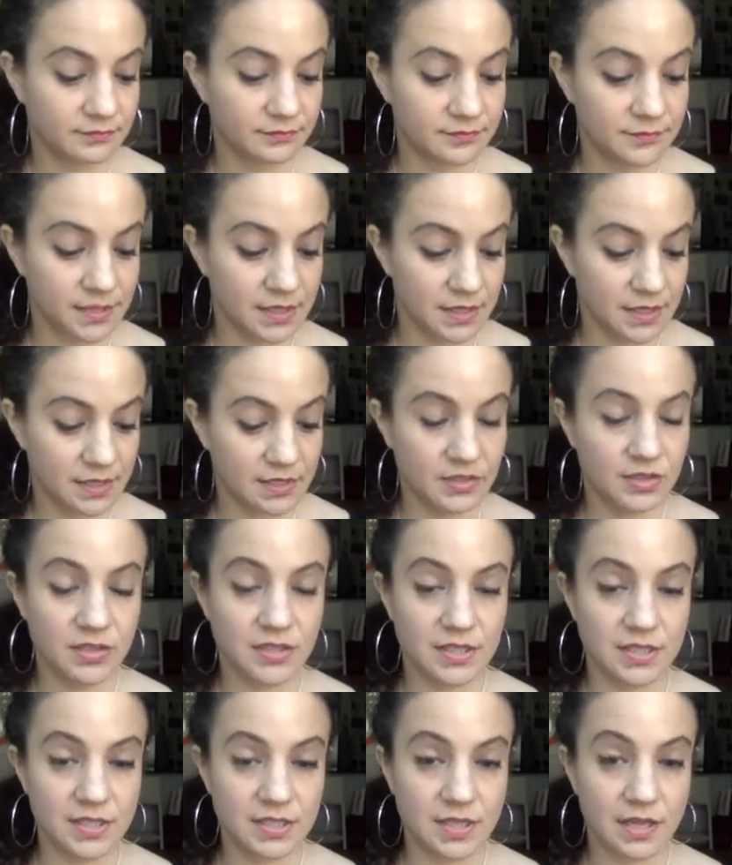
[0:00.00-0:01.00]
Today I took
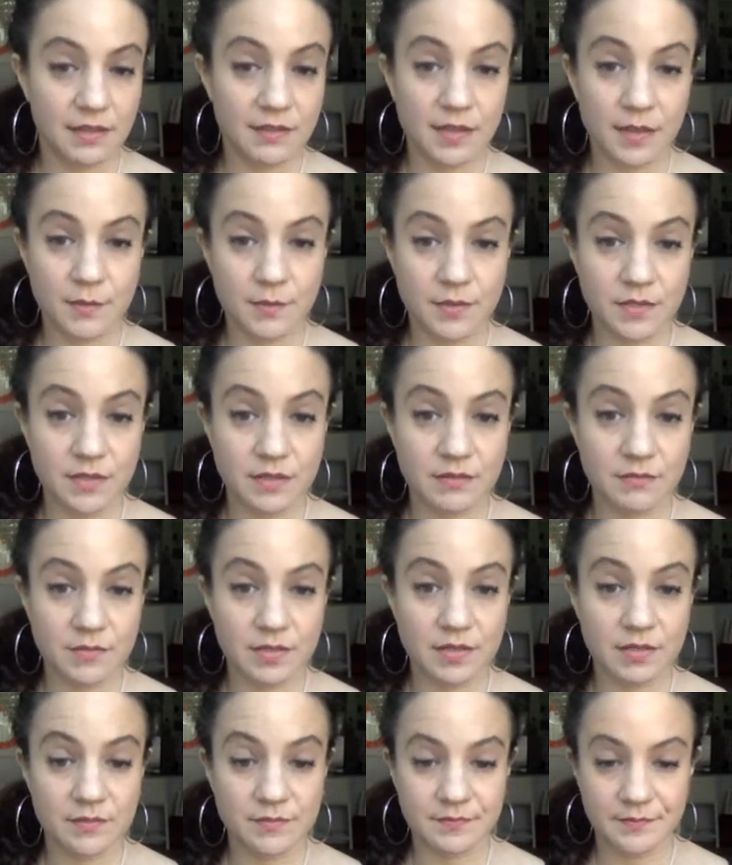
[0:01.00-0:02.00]
the stack that was in the
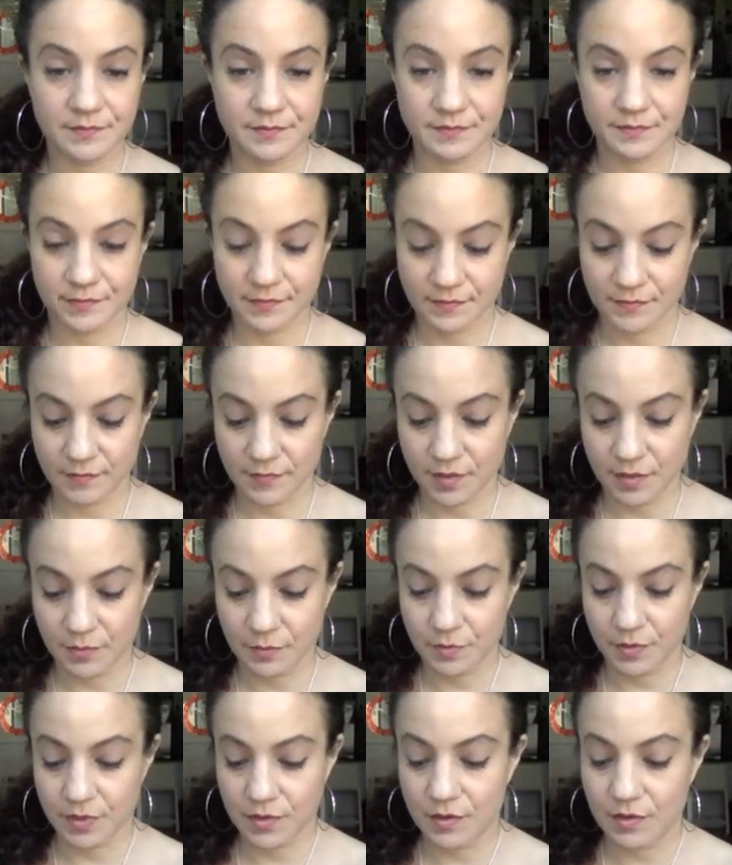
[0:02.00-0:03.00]
middle. I
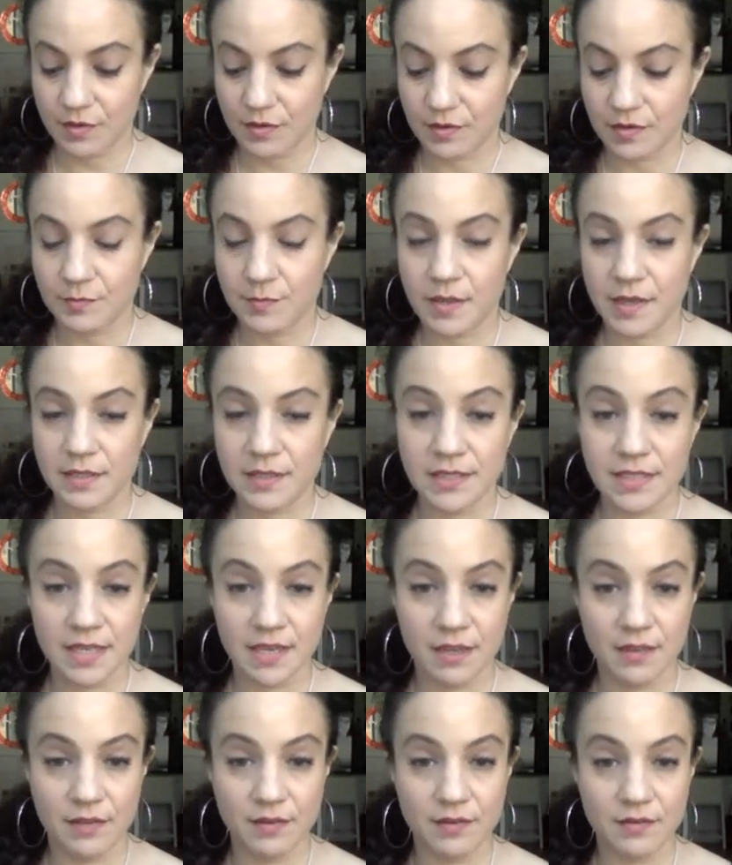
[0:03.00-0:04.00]
put the cards back
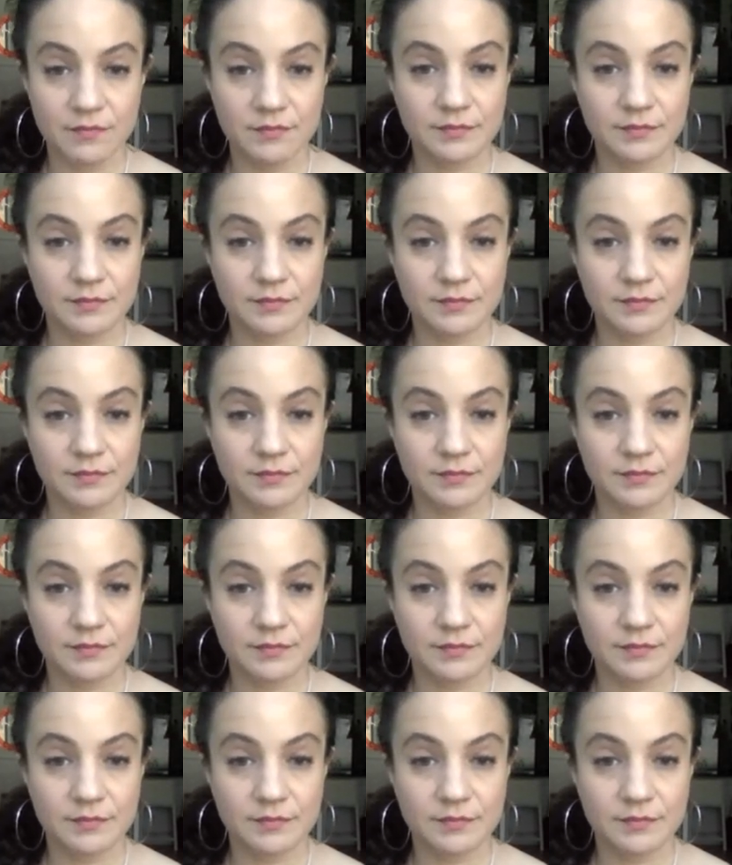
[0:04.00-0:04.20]
together.